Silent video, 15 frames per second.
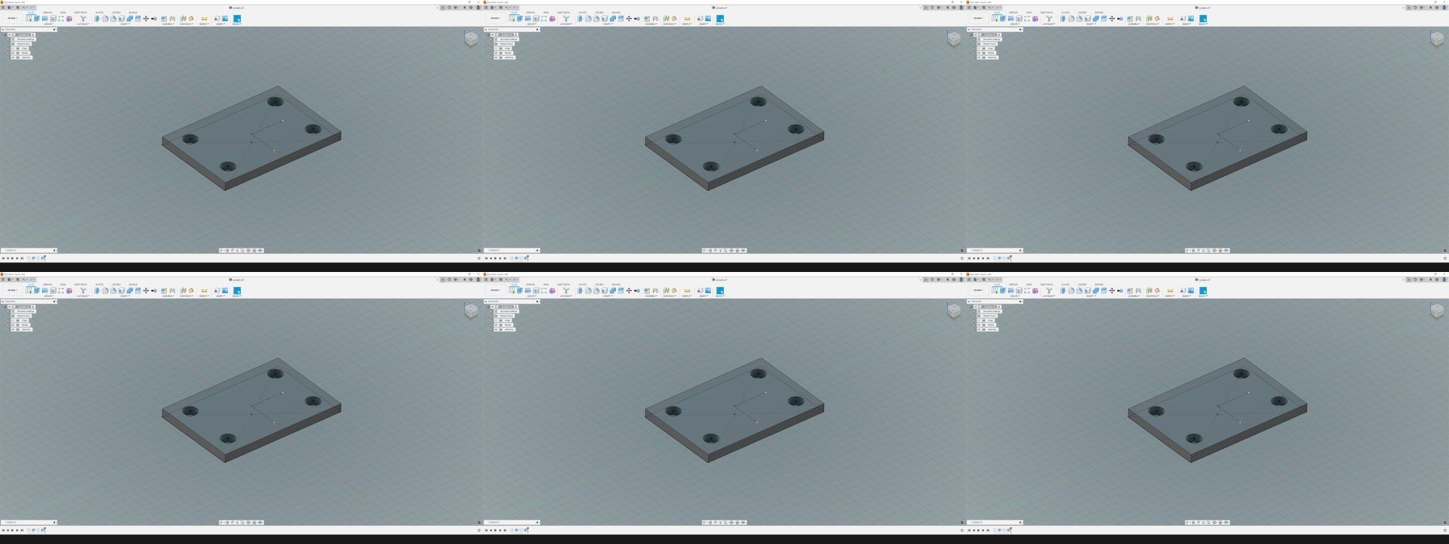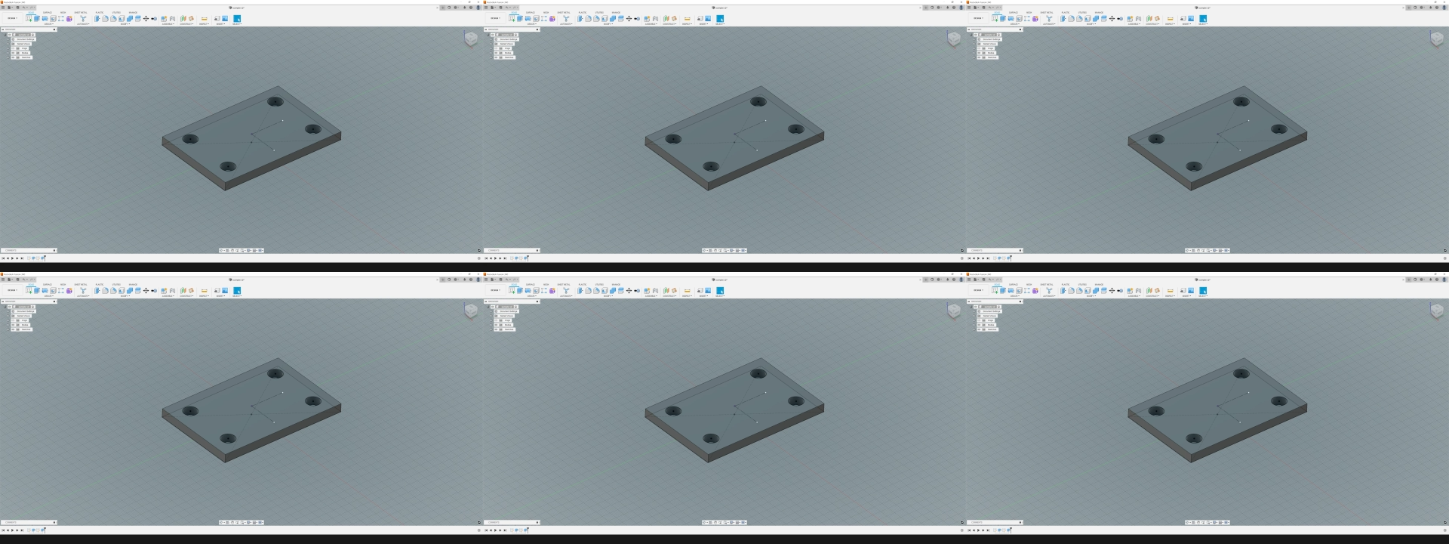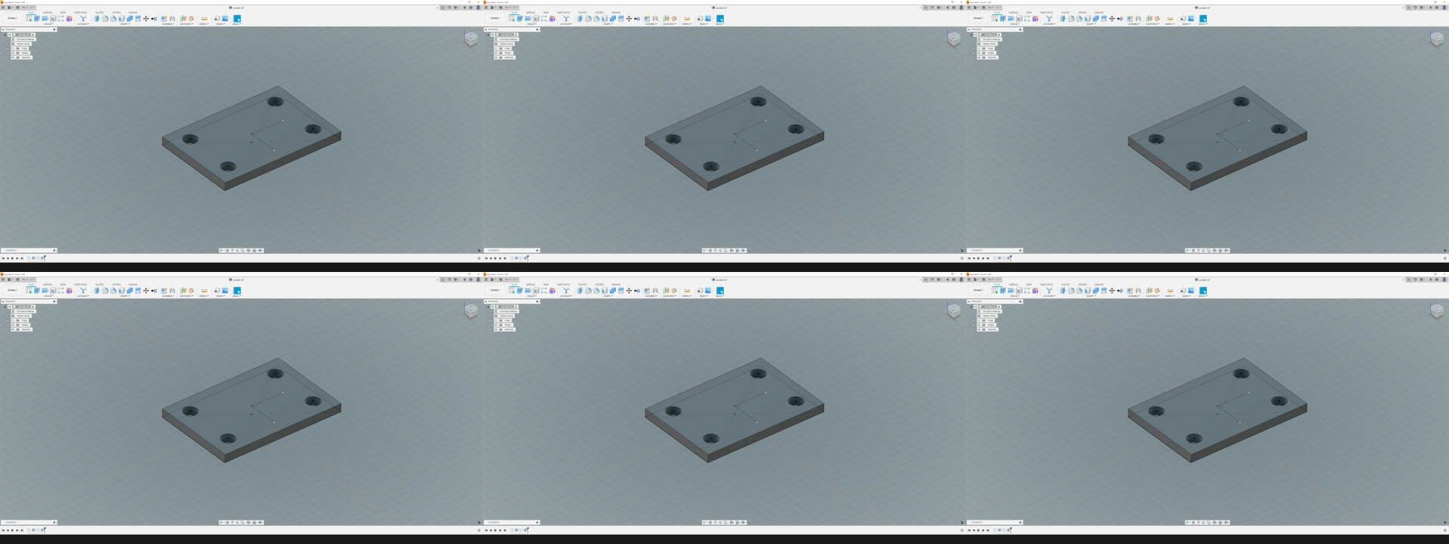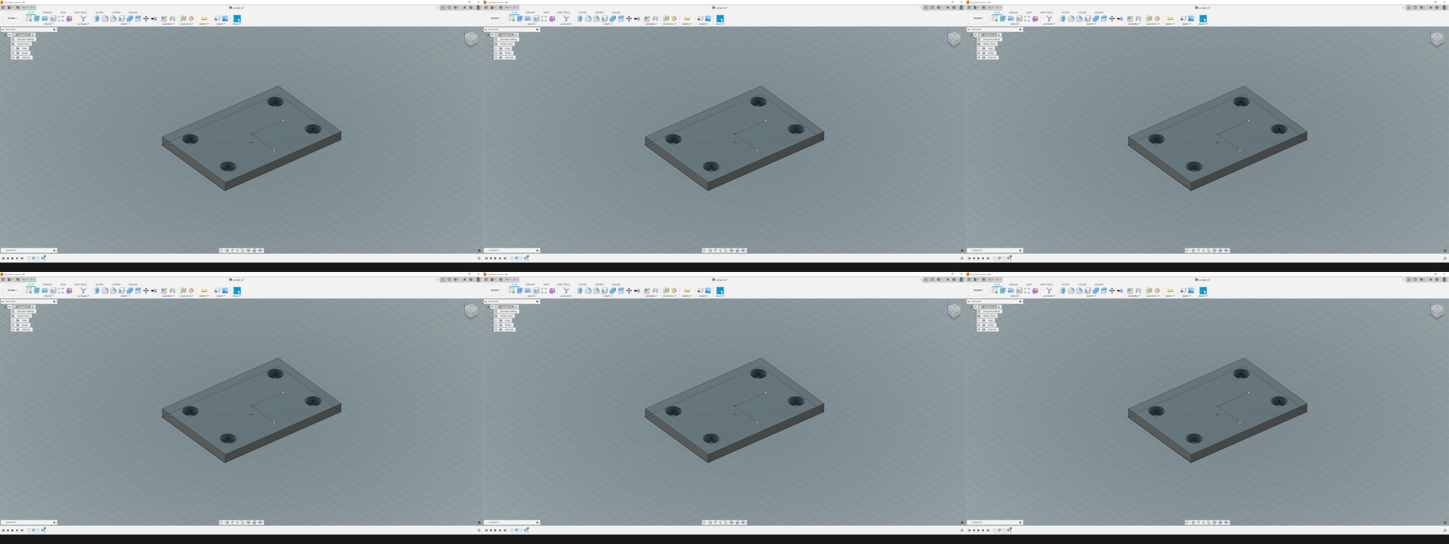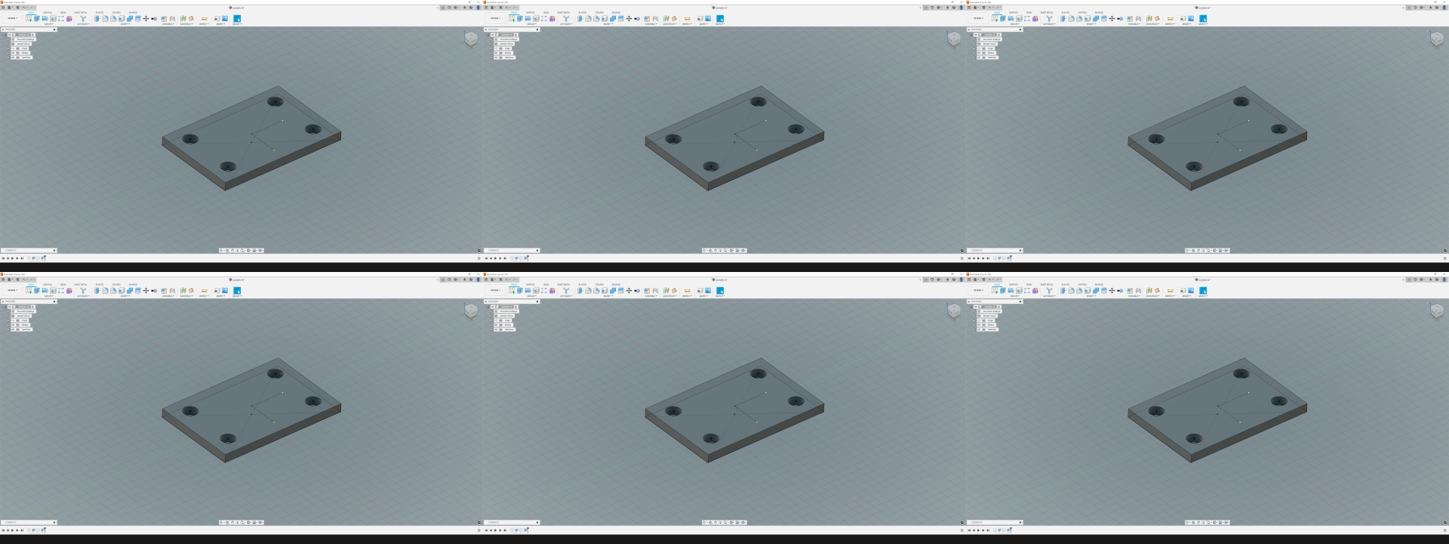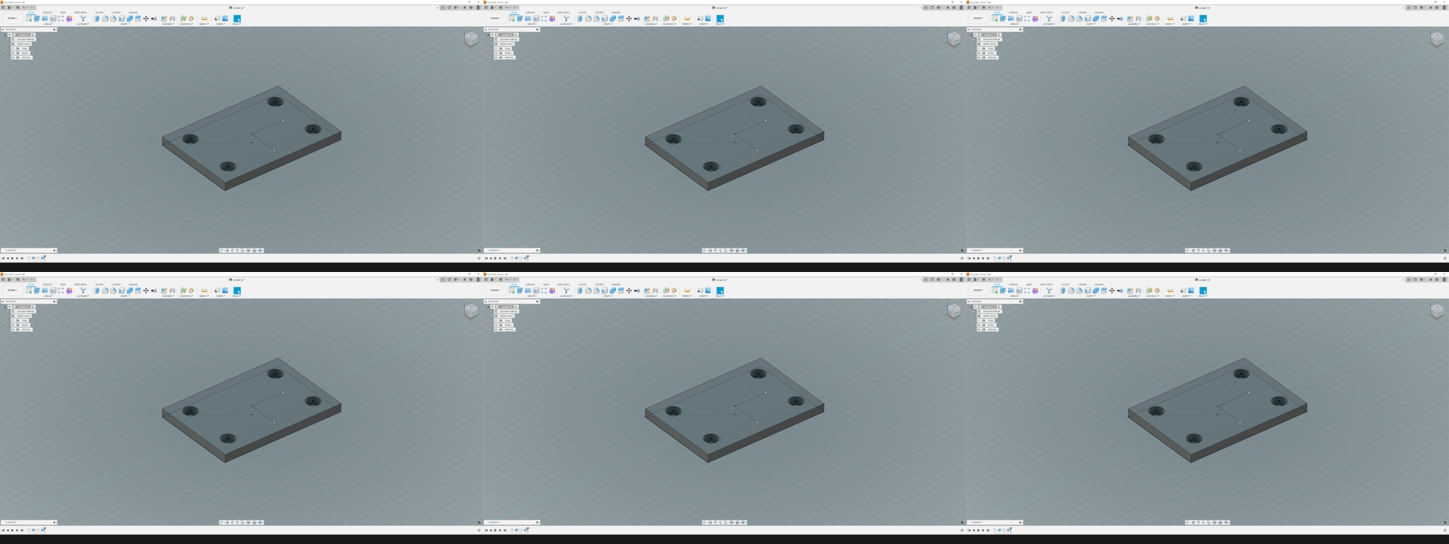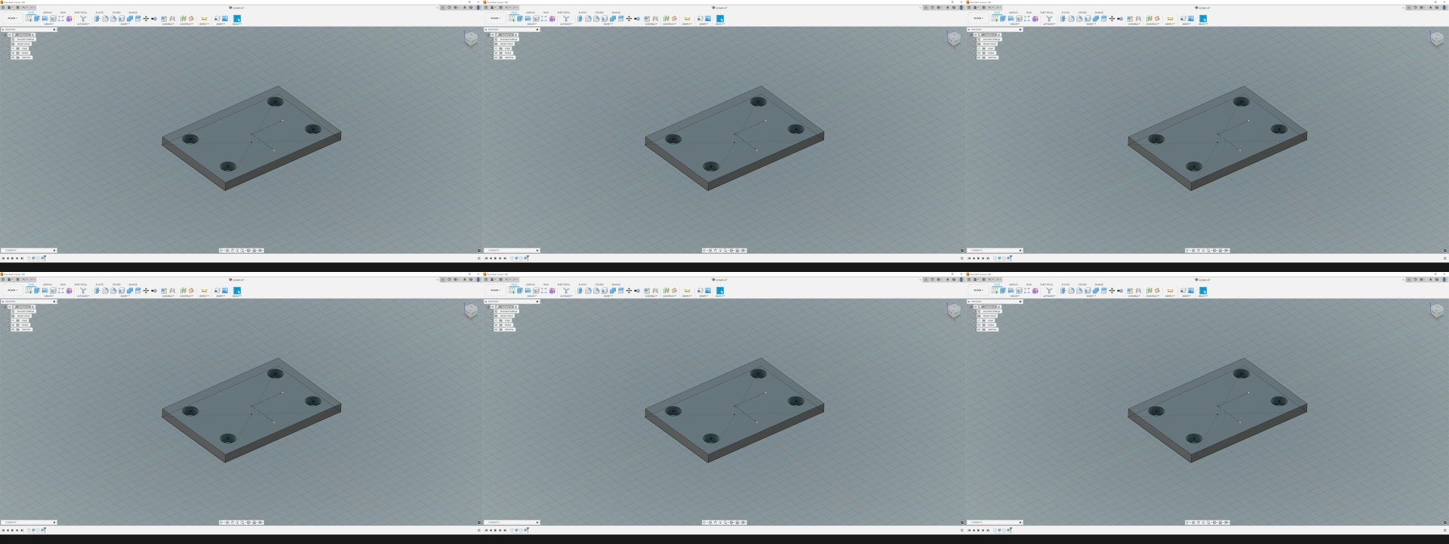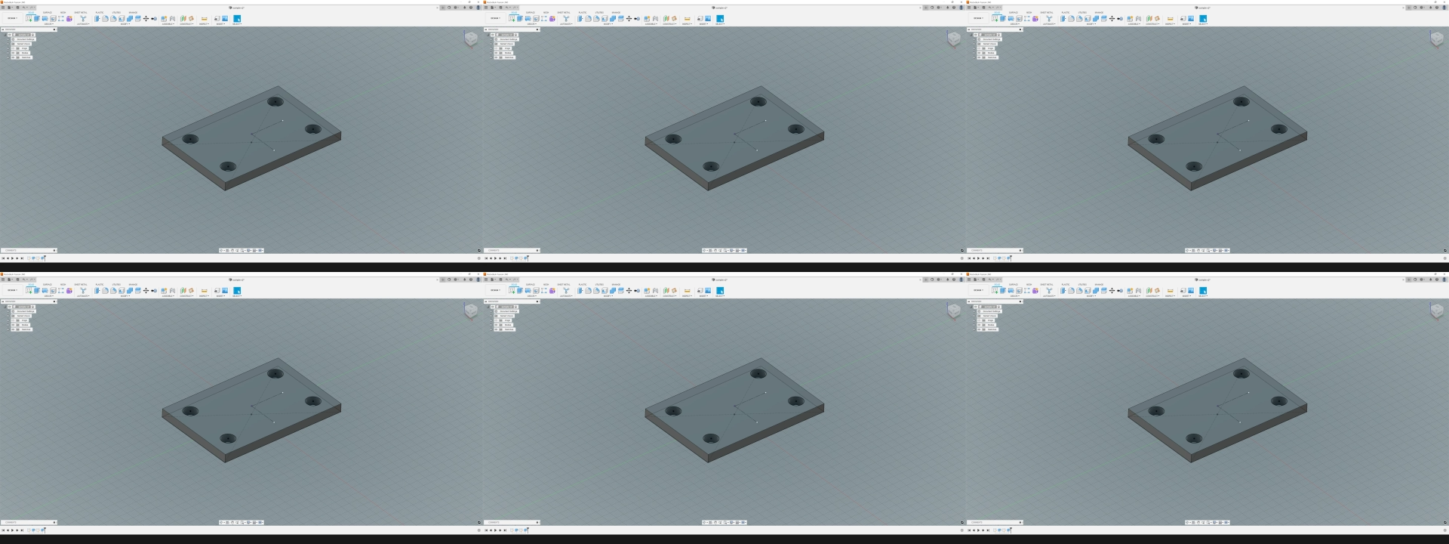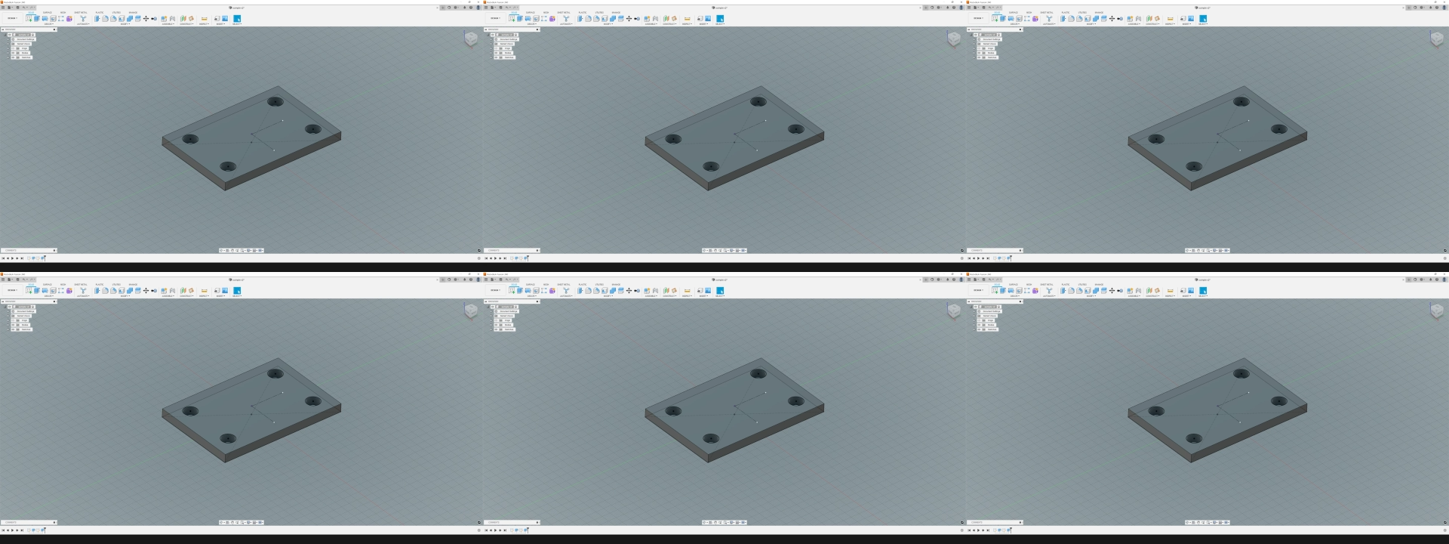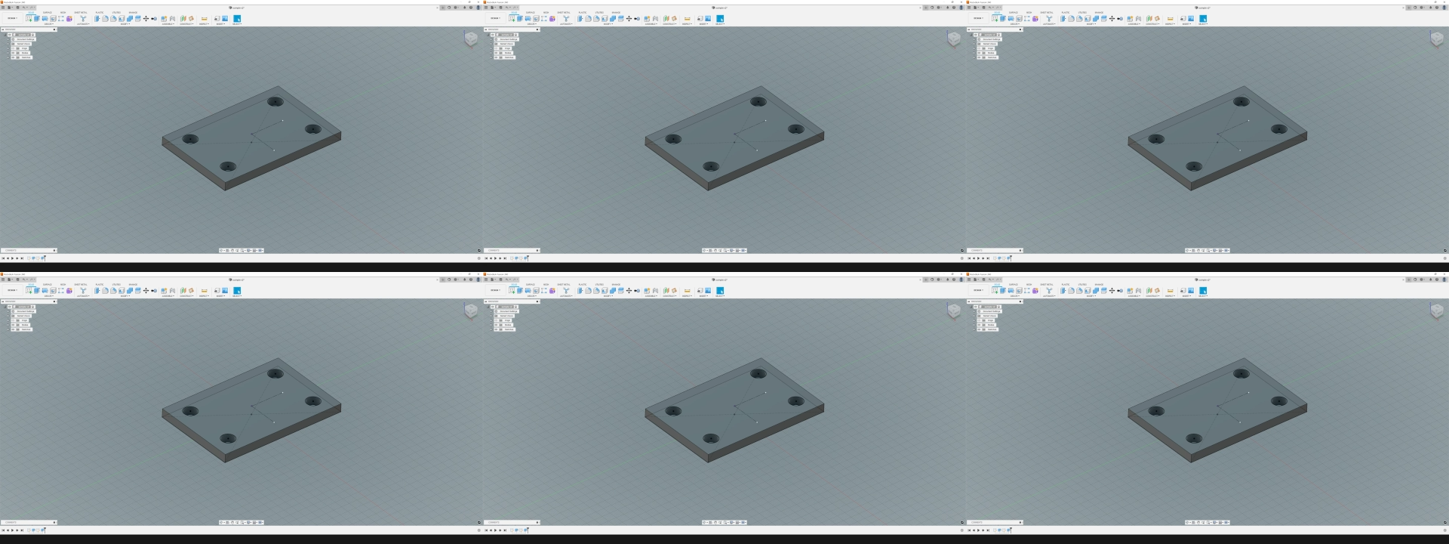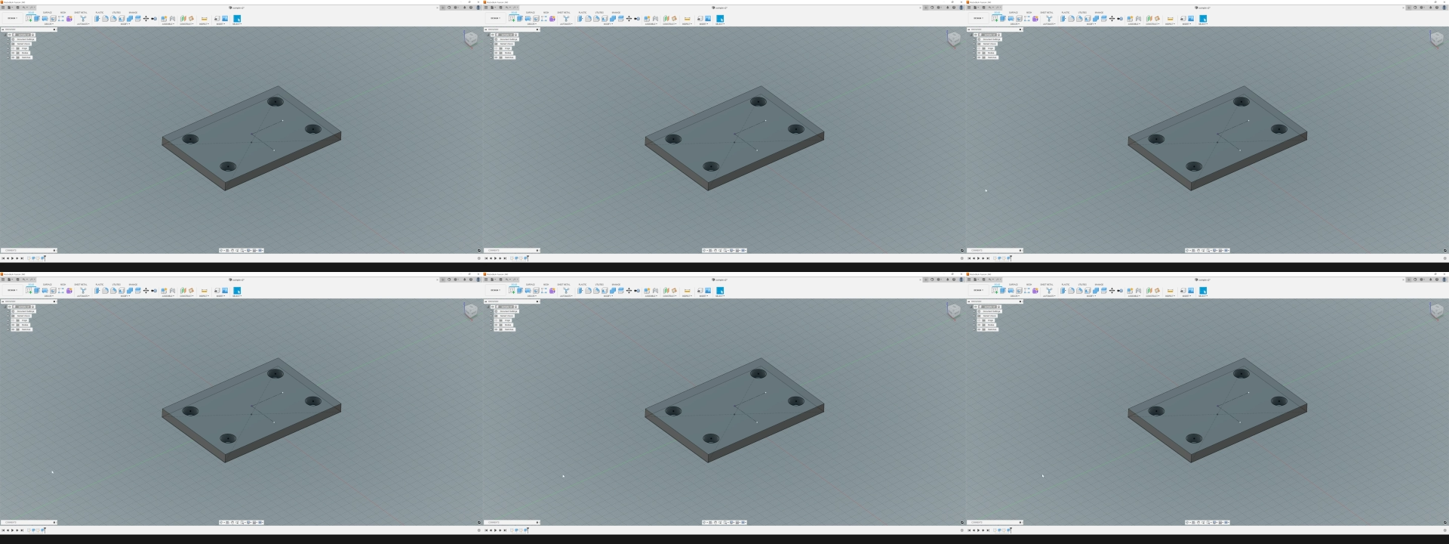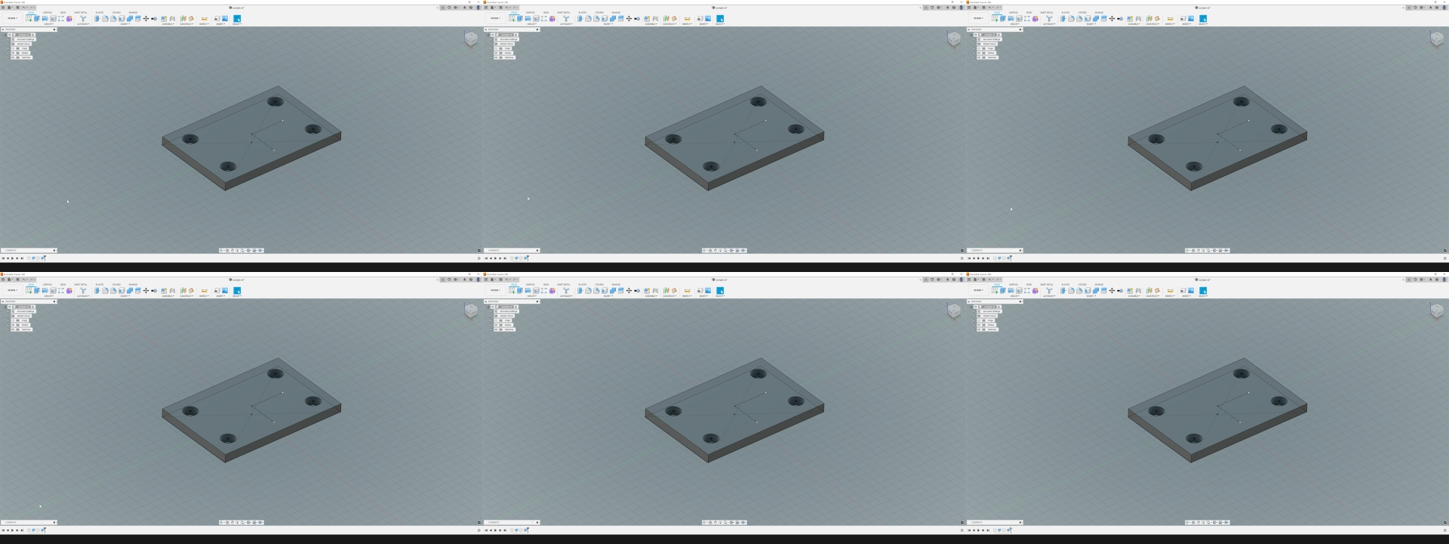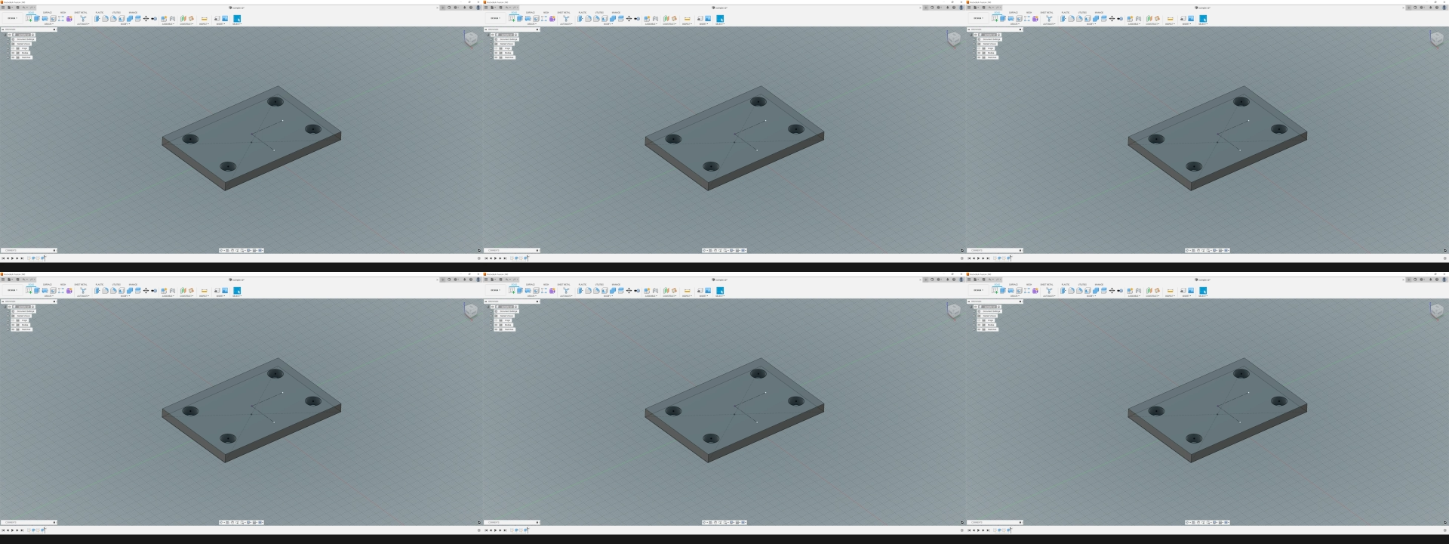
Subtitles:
[unreadable: no face in view]